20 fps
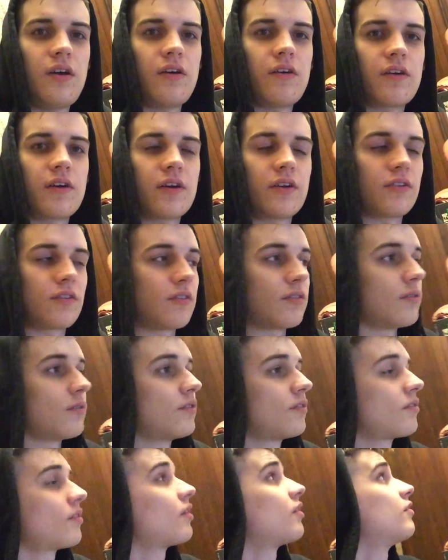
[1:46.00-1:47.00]
Alright, so
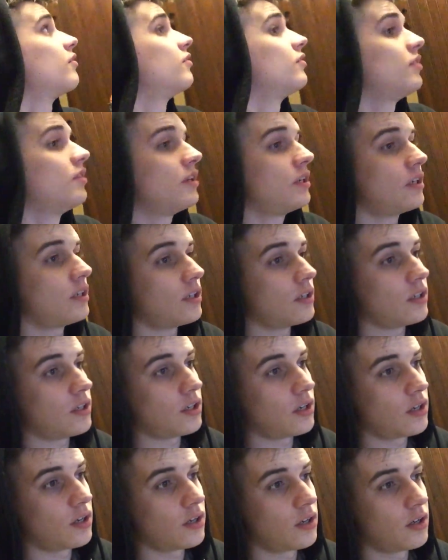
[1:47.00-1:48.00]
it is
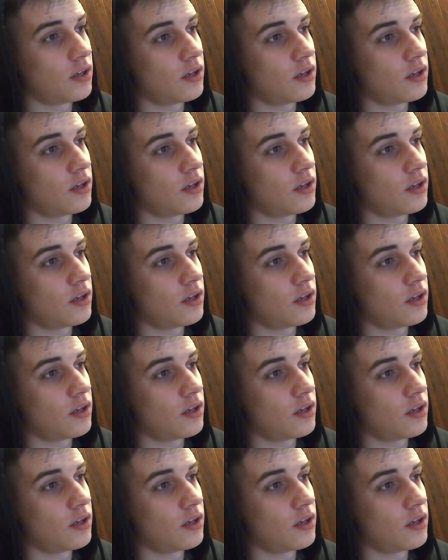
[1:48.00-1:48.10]
currently